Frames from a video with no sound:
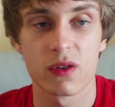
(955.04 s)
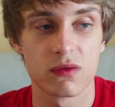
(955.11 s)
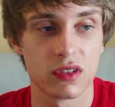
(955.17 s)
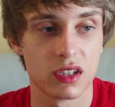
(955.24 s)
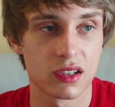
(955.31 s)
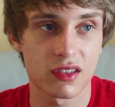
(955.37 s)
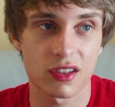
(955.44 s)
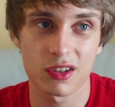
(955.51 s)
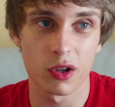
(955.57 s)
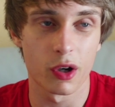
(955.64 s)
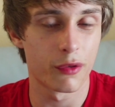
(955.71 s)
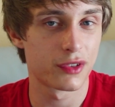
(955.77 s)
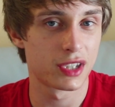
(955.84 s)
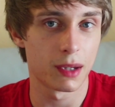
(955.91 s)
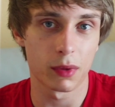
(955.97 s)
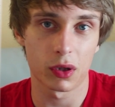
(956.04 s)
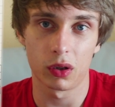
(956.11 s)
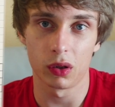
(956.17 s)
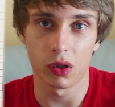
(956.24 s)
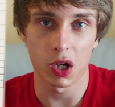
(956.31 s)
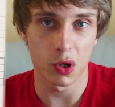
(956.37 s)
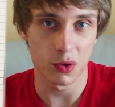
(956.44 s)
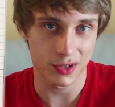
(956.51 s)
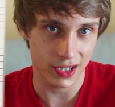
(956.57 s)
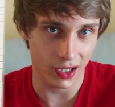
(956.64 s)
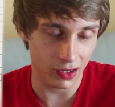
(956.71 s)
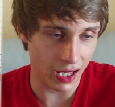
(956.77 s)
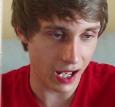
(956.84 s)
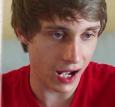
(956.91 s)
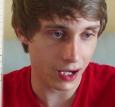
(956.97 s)
your sort of typical
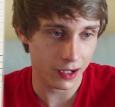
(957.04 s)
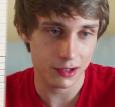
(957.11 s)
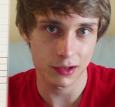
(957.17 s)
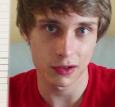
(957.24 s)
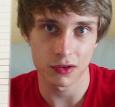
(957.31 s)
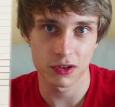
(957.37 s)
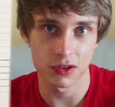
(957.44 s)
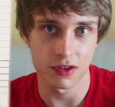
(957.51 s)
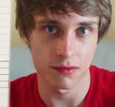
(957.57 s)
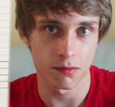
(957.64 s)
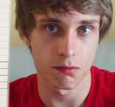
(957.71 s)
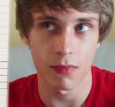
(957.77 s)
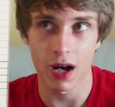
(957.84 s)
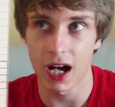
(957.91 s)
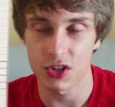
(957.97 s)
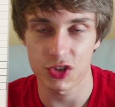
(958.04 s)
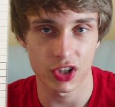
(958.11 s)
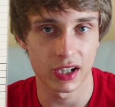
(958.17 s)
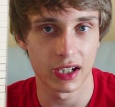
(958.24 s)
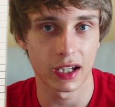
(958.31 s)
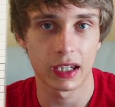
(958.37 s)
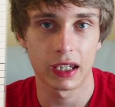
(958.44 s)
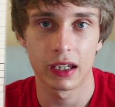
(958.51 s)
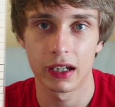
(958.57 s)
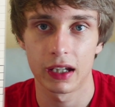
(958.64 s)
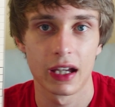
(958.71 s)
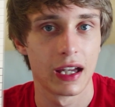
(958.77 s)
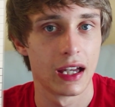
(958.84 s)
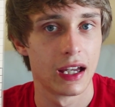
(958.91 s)
hotel acts such as magic,